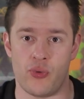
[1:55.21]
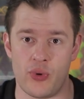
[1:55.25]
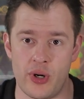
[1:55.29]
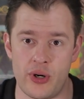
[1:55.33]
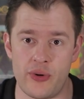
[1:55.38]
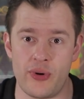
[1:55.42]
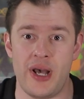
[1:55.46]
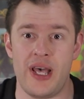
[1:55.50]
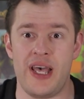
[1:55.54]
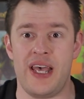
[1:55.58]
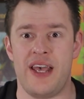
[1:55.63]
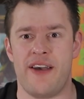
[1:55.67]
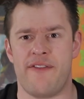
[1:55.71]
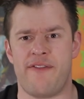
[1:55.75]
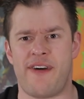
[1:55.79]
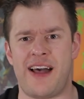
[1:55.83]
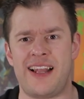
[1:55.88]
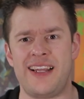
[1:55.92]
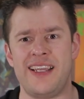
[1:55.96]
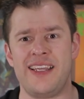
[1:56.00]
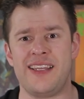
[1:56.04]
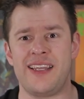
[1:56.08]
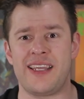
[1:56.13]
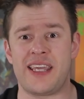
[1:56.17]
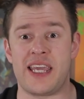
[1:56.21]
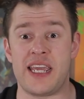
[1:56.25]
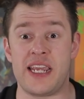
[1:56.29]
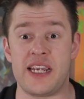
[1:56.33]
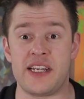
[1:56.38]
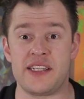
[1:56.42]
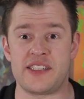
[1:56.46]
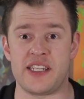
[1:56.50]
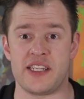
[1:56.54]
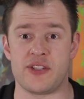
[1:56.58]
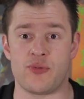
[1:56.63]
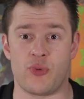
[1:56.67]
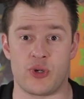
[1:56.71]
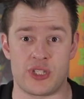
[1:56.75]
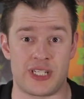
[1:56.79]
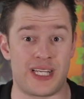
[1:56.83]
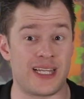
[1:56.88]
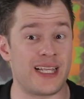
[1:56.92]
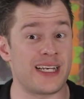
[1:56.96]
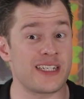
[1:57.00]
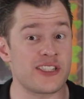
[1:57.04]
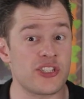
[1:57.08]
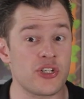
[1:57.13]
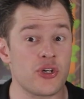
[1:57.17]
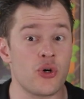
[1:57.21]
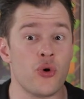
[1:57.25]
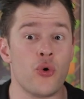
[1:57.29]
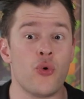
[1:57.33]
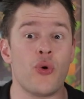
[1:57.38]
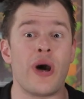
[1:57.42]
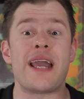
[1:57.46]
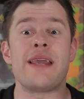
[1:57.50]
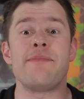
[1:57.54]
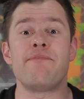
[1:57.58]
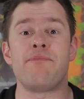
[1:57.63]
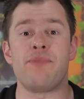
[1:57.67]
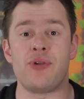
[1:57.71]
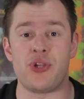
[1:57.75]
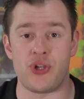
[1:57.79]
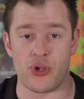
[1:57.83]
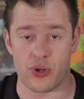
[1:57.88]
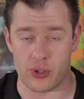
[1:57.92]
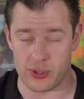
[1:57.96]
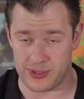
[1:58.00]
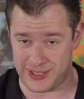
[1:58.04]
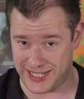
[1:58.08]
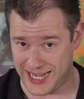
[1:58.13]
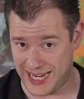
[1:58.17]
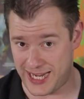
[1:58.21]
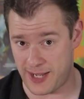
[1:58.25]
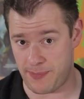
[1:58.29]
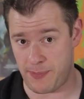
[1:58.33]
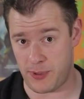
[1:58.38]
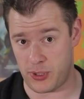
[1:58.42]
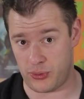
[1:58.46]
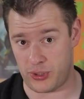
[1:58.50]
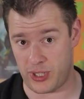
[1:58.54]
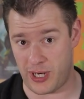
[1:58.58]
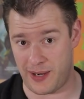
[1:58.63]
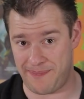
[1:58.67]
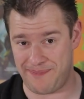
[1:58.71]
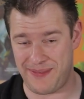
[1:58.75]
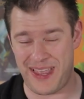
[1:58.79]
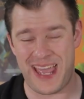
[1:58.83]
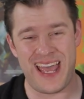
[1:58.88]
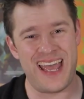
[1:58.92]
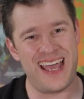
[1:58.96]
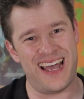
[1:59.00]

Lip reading: Well, Valley of the Kings is what I like to call a pure deck builder.